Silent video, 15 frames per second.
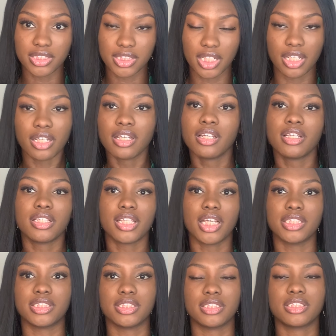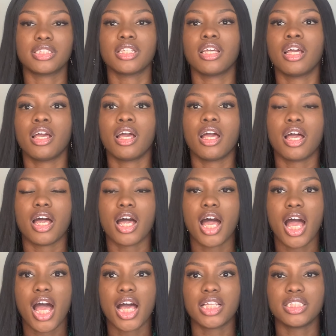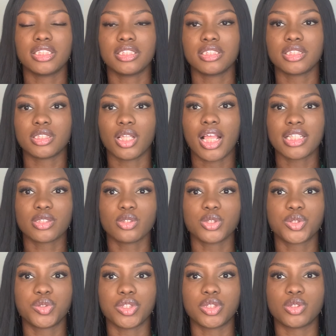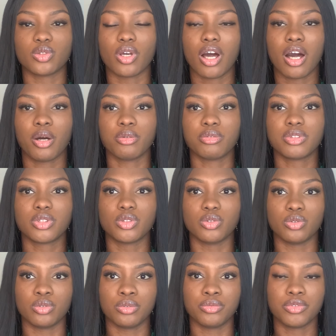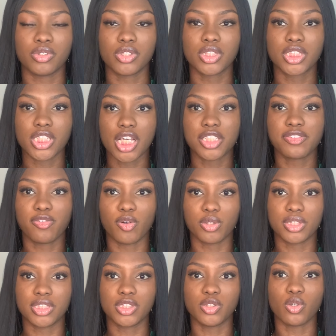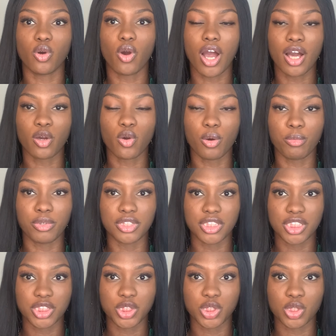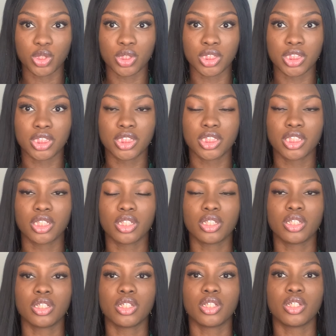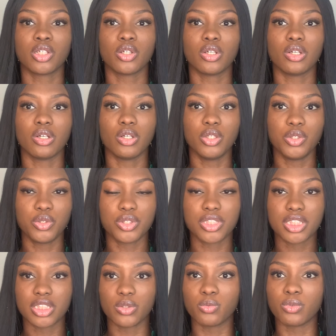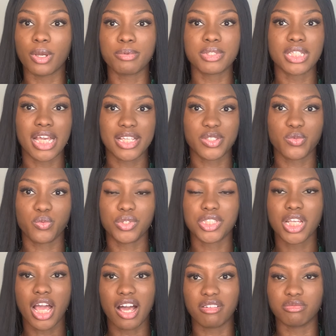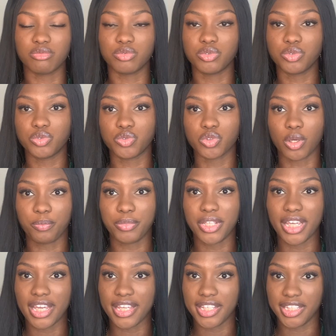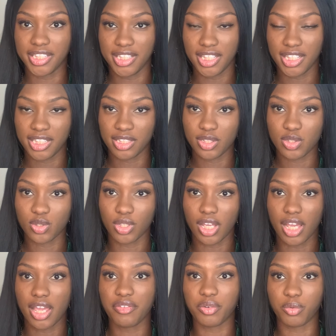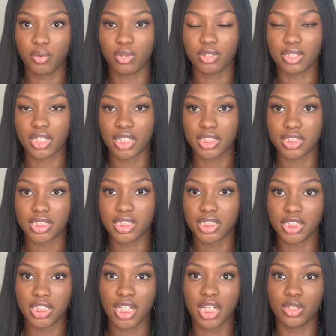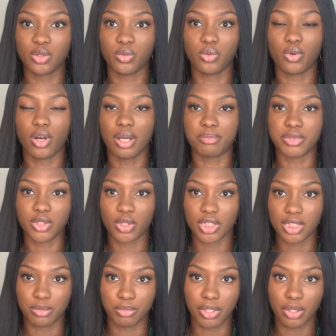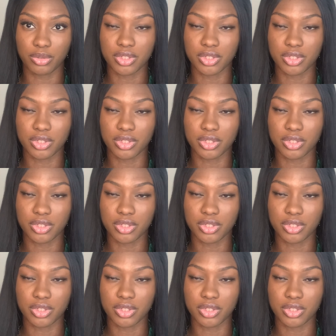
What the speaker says: Yeah, that's it. And so let's go straight to how to search for your accommodations using the websites which I've dropped here again, so that everyone can see and know what I'm talking about.